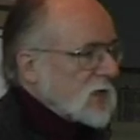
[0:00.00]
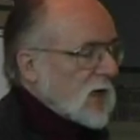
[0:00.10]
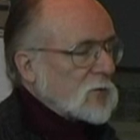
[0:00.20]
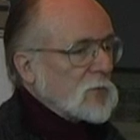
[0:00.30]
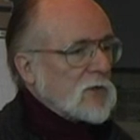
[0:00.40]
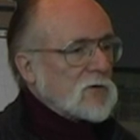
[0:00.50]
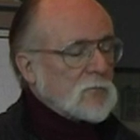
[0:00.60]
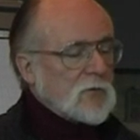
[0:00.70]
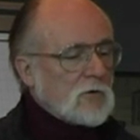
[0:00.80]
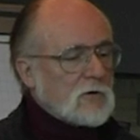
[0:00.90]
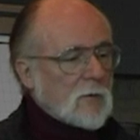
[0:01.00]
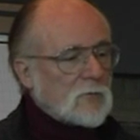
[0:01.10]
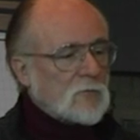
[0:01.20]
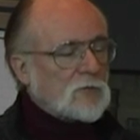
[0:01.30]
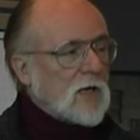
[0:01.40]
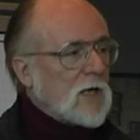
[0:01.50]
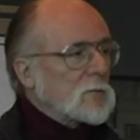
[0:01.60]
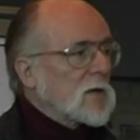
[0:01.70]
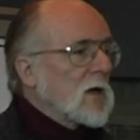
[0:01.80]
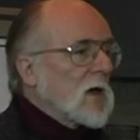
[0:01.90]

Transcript: textbooks and programs were framed.